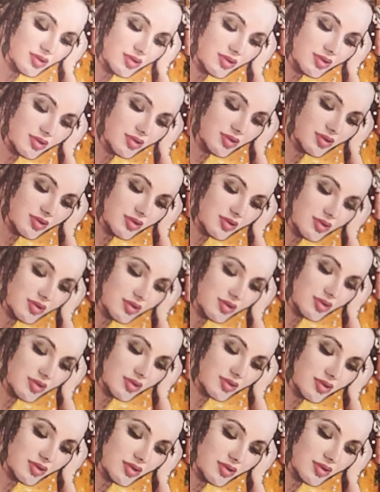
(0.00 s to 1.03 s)
a deep
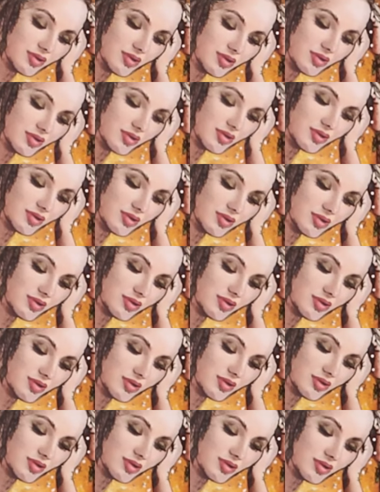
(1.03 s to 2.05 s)
look at
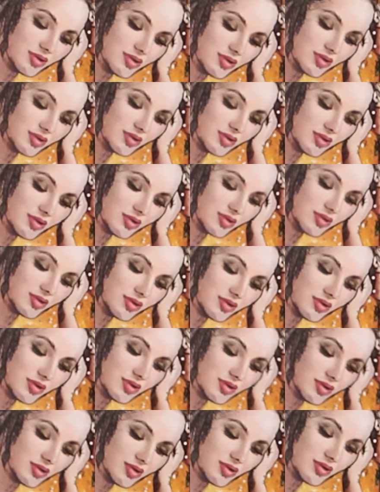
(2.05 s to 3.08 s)
this
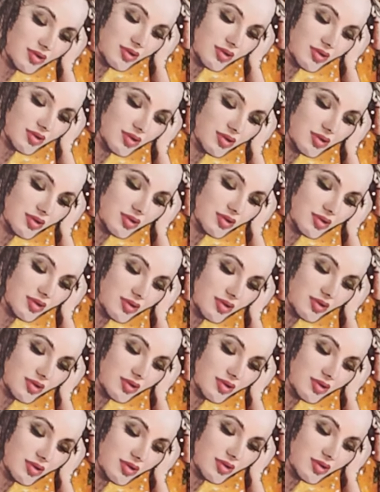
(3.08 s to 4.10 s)
image. It's an image
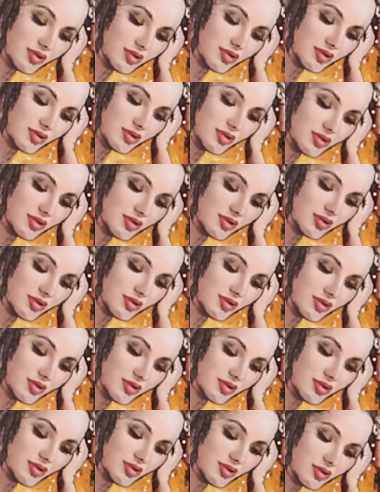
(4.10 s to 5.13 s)
of a beautiful
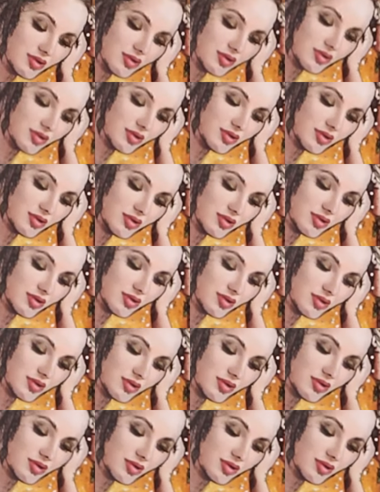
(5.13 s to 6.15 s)
woman, a
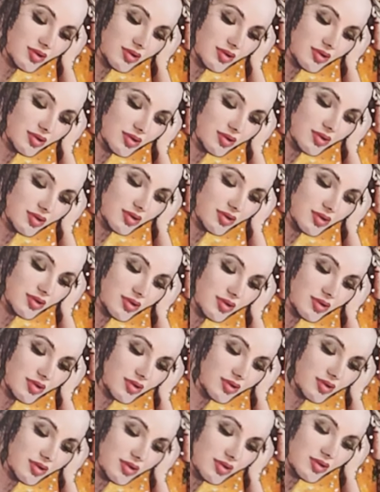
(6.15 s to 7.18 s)
fertile woman
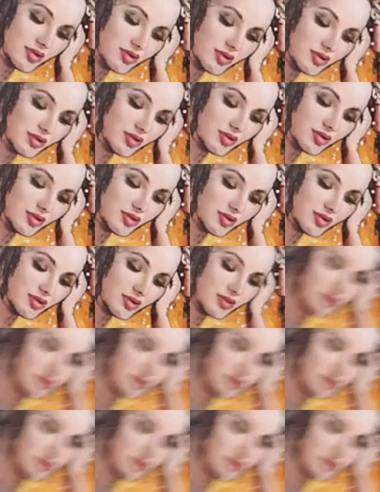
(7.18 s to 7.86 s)
who is